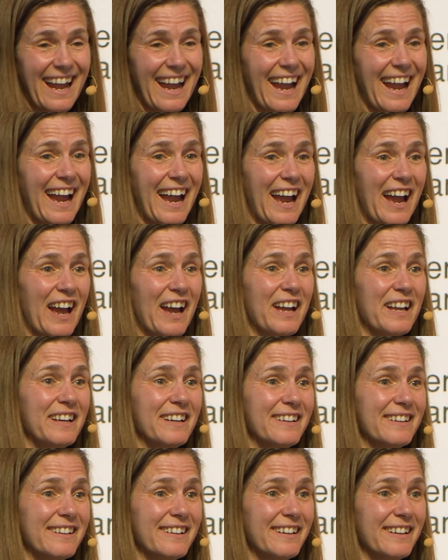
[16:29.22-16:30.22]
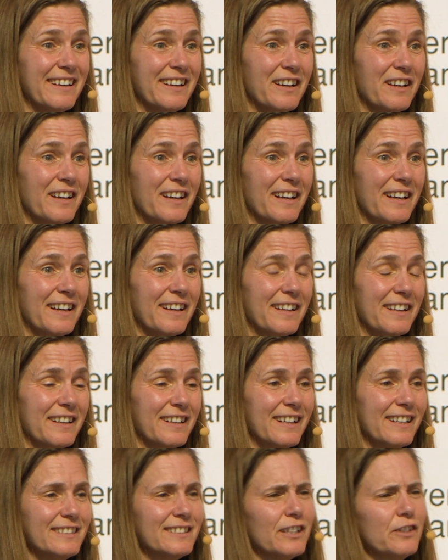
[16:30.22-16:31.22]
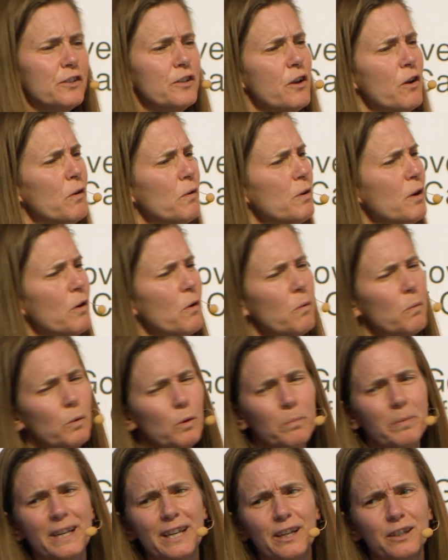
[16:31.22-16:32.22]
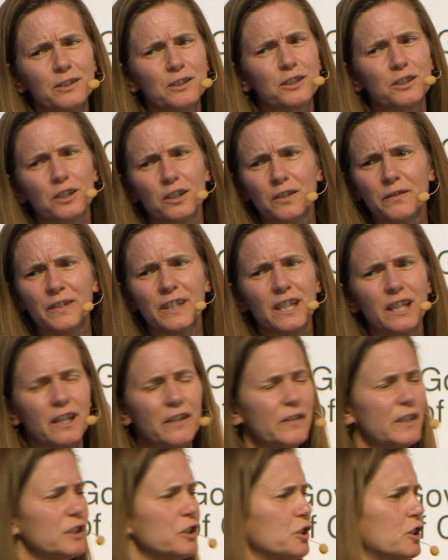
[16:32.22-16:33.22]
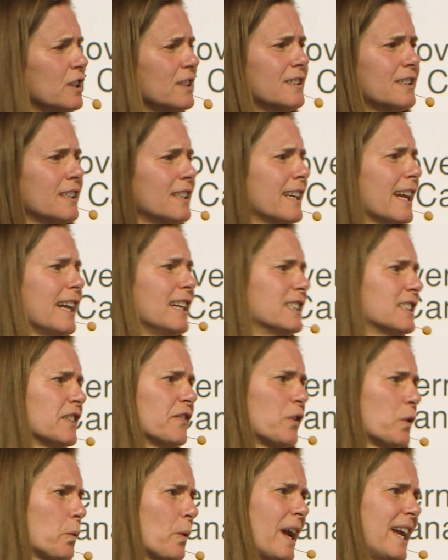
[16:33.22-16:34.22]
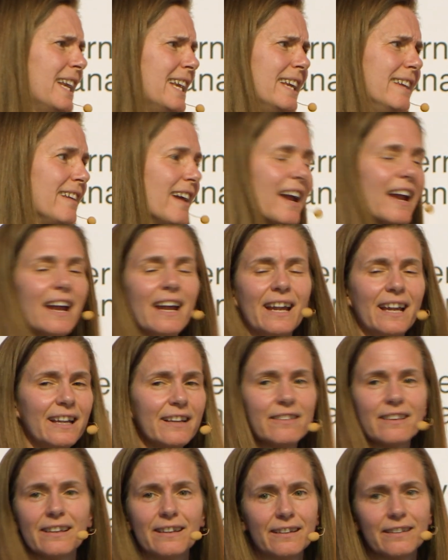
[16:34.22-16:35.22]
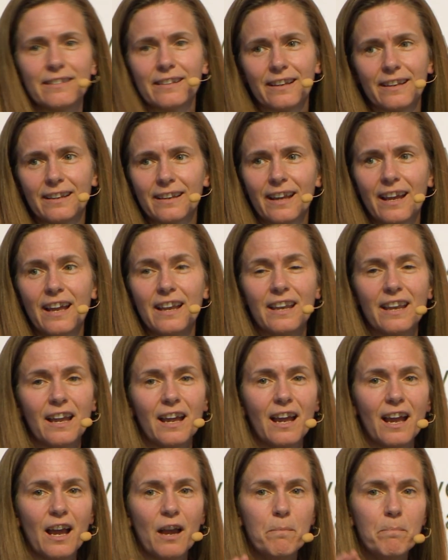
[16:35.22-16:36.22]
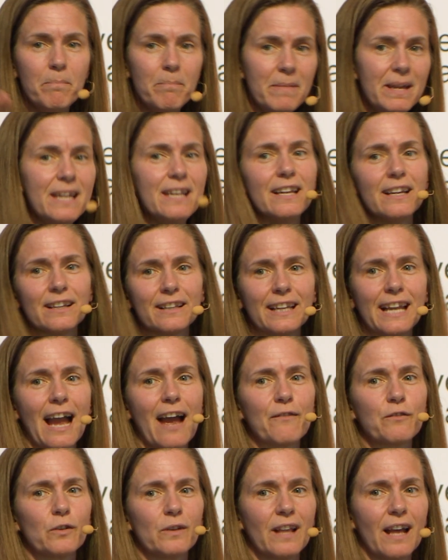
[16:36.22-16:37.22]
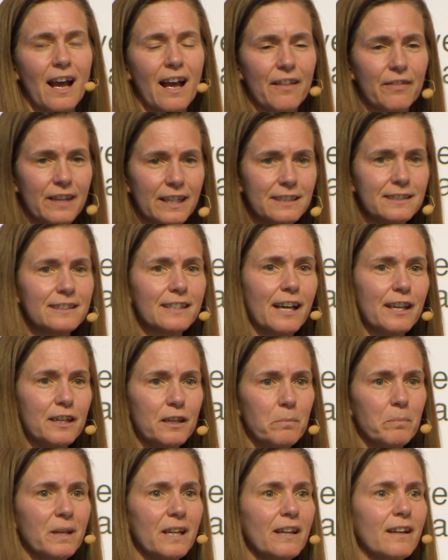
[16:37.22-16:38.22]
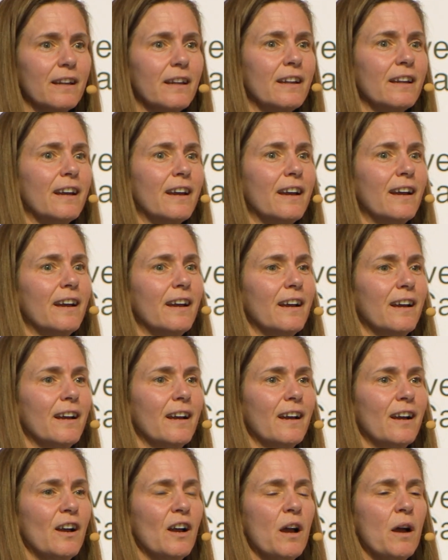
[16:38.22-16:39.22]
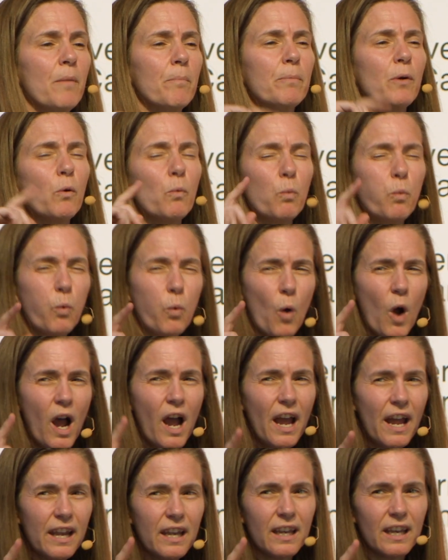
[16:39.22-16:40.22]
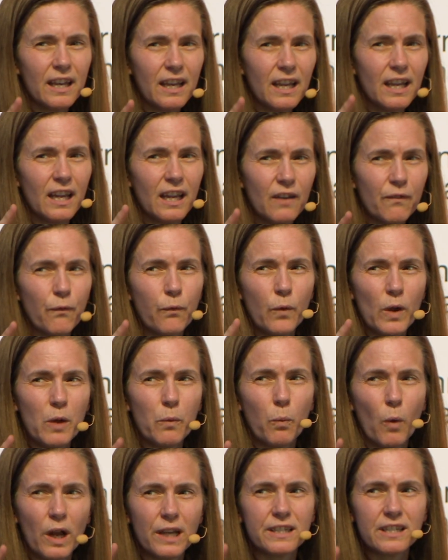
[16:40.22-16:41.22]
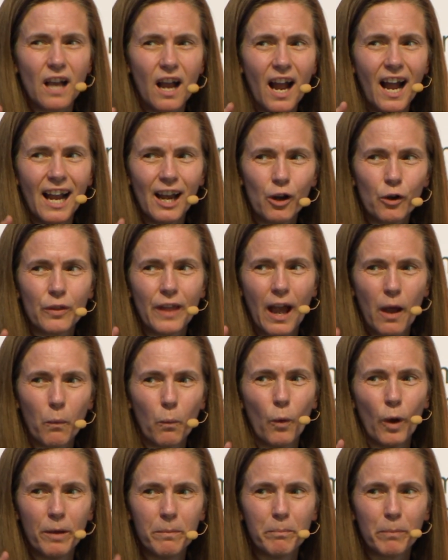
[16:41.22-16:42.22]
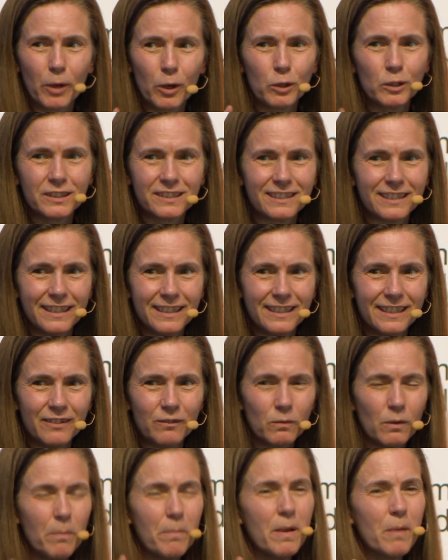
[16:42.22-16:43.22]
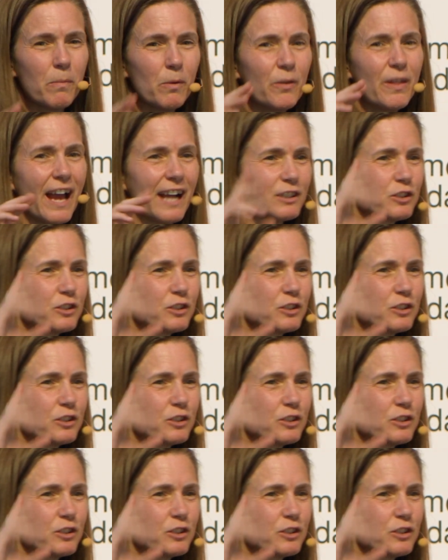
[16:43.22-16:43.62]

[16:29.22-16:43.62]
And they said, no, no, we'll be conservative. It's just in case of a rainy day. It isn't. And immediately after that, they said to me, but what if we want to hire that one person. Remember that